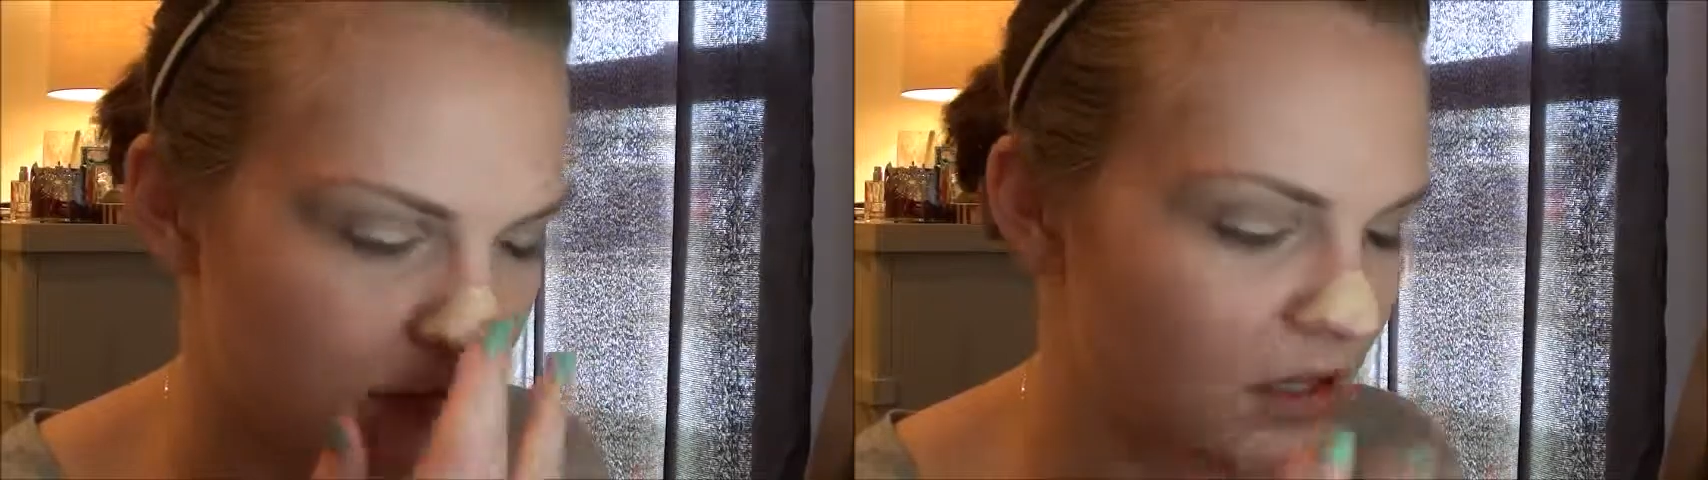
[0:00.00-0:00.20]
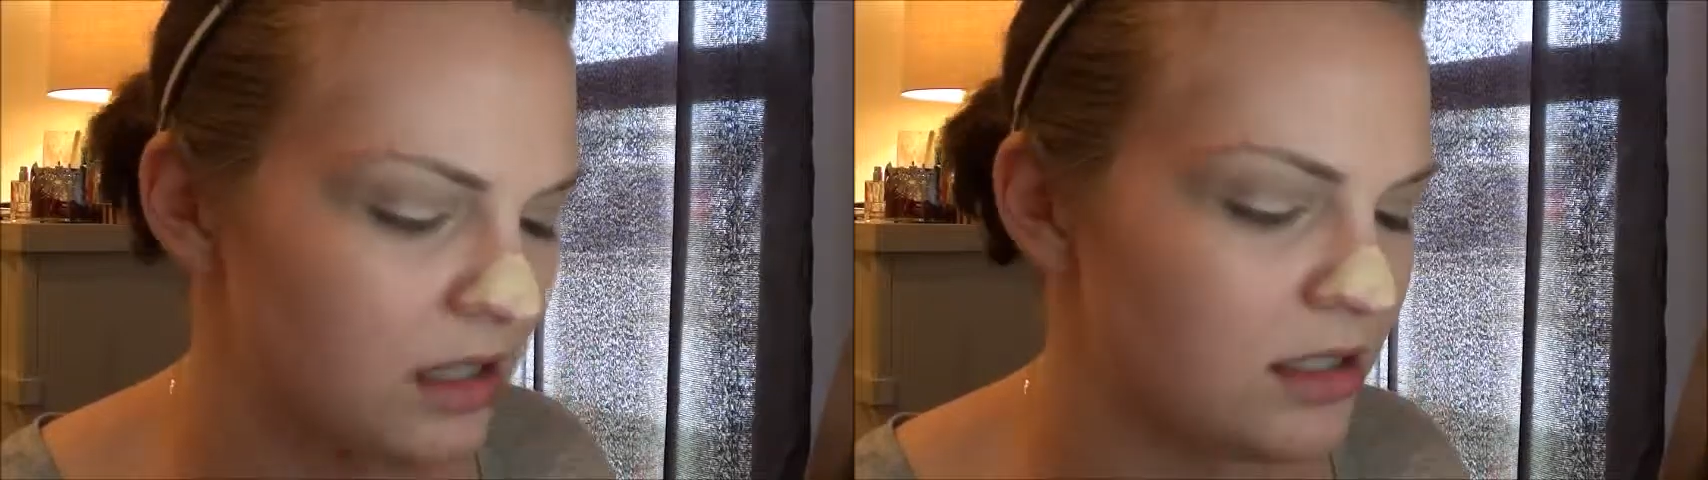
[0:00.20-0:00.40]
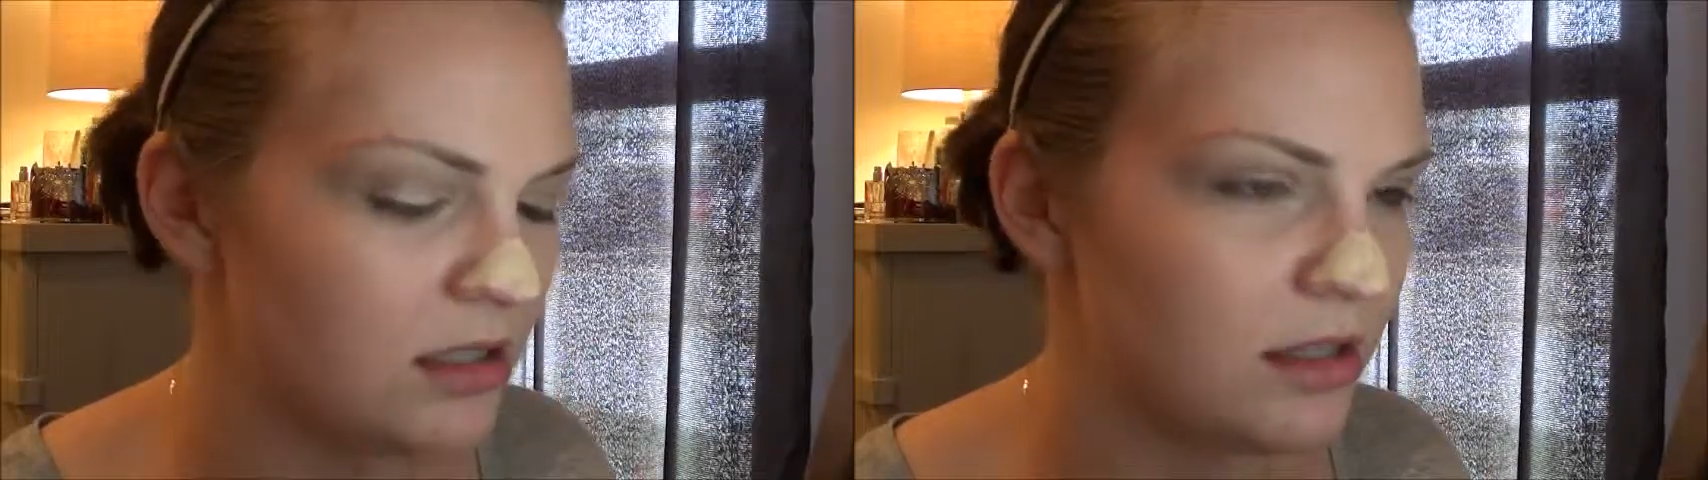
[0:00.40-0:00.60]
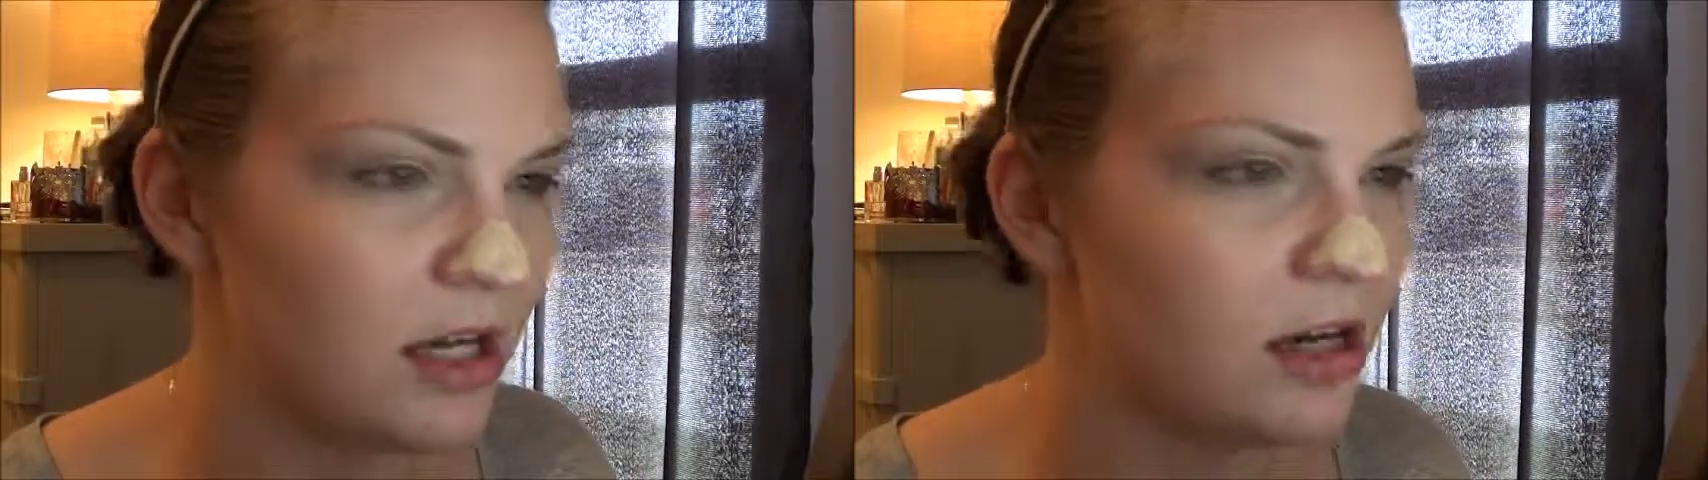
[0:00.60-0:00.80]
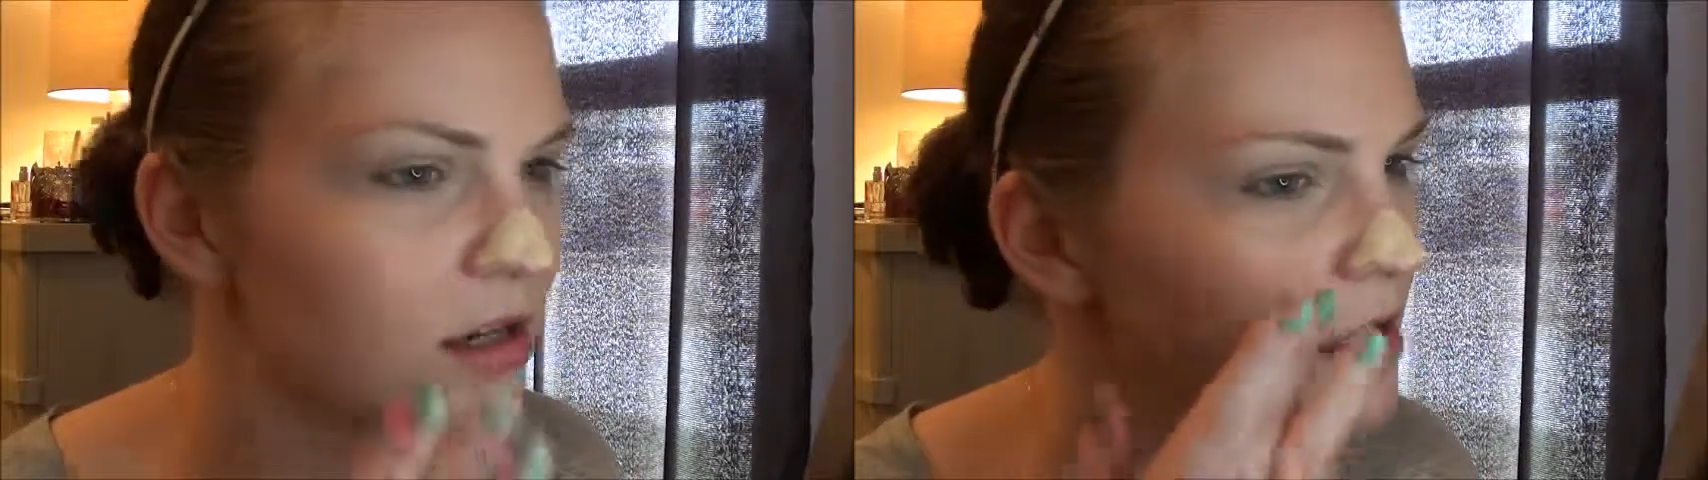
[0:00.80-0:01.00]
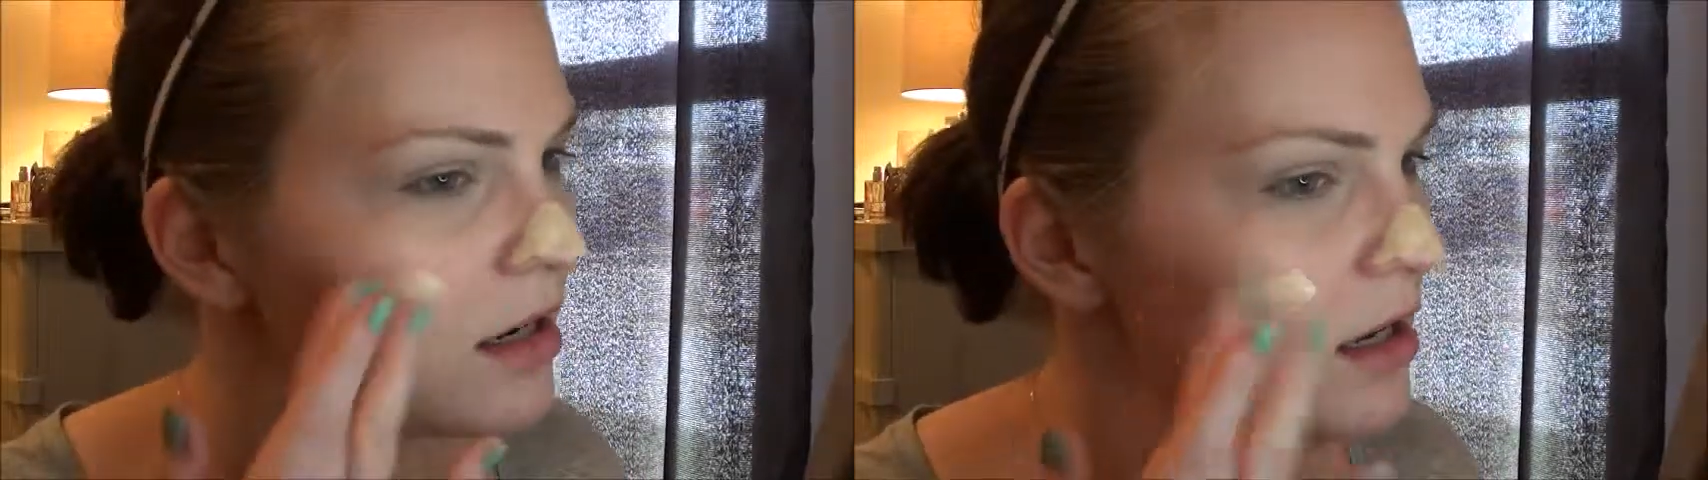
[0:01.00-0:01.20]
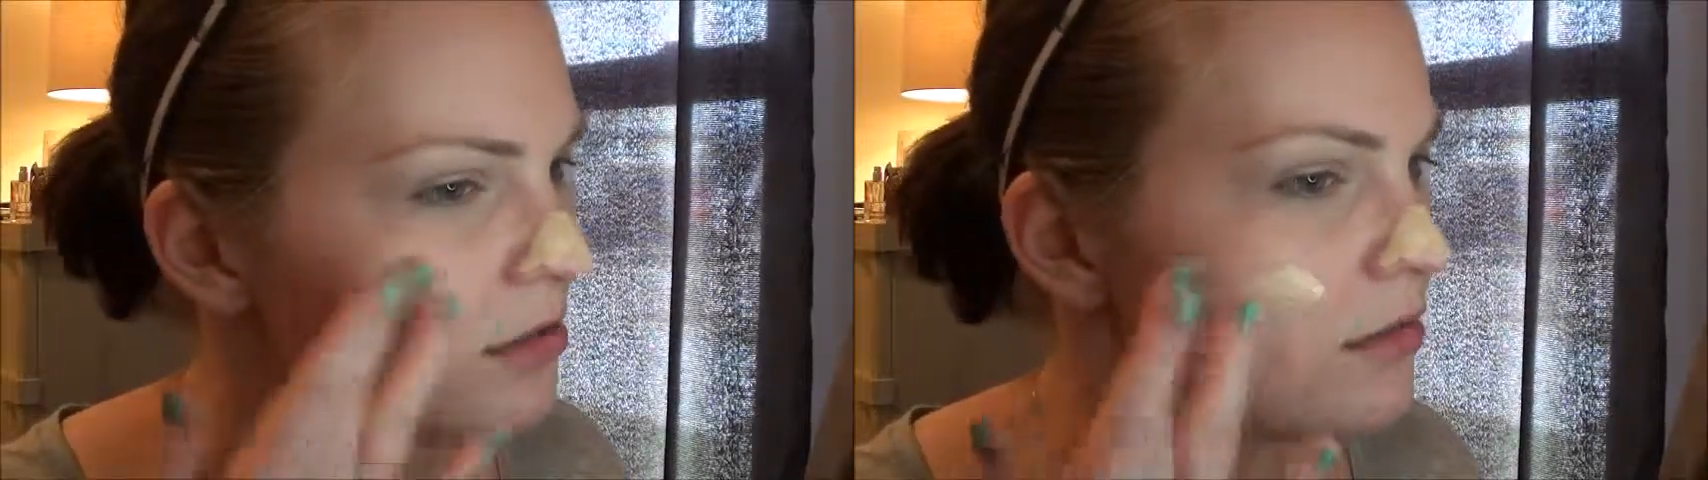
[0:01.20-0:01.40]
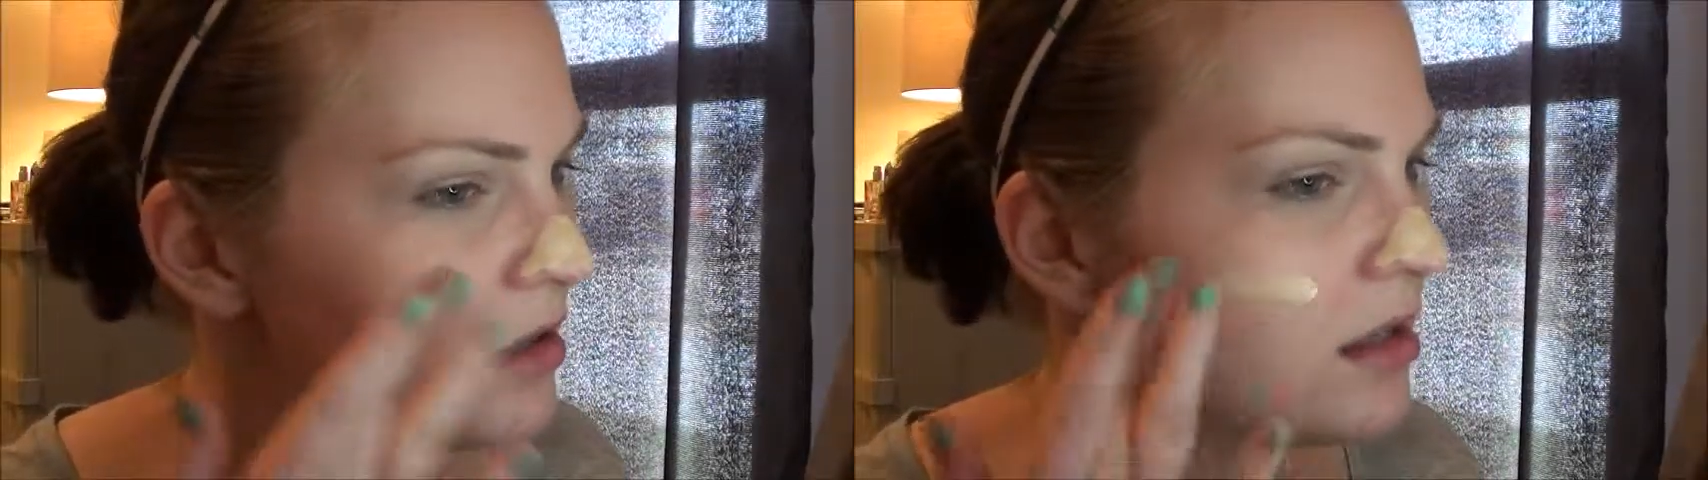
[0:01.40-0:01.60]
It's thicker than I
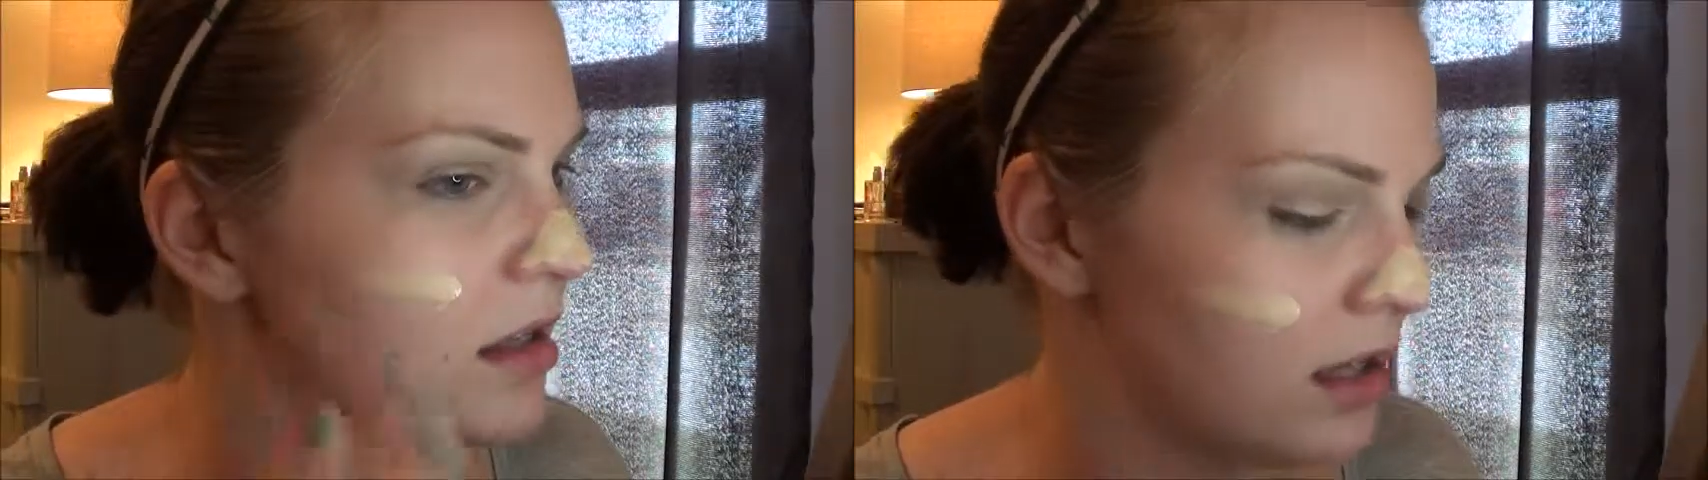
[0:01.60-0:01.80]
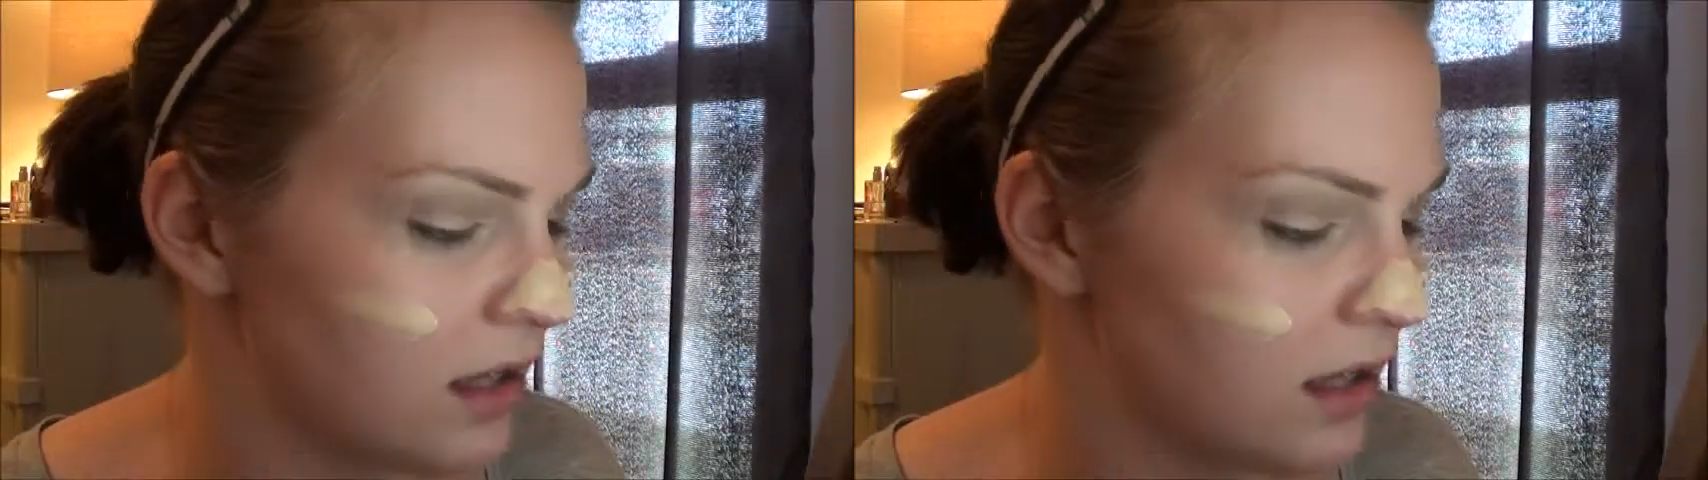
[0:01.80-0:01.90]
would think